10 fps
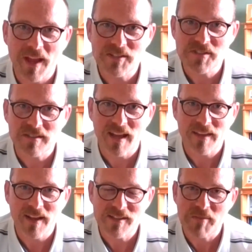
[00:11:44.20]
that's
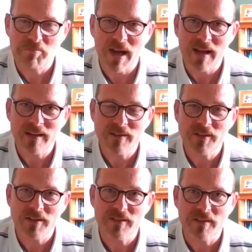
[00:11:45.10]
a
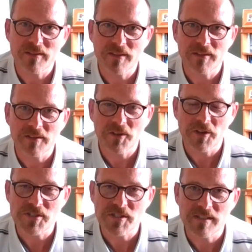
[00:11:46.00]
barrier that
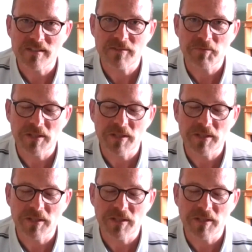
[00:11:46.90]
lawyers need to,